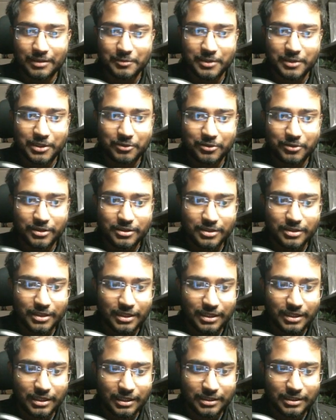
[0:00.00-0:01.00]
curious
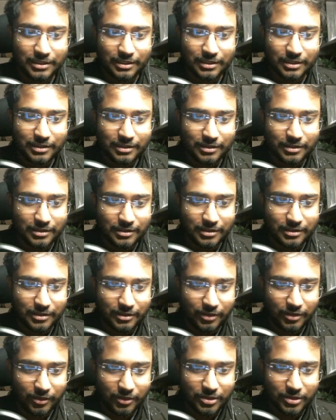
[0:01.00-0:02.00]
again. I think
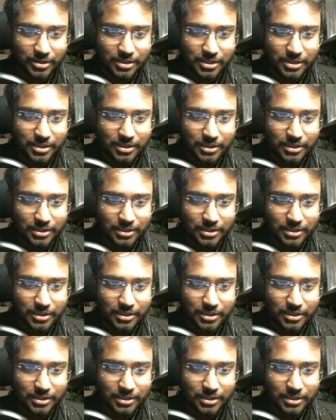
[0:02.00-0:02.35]
not.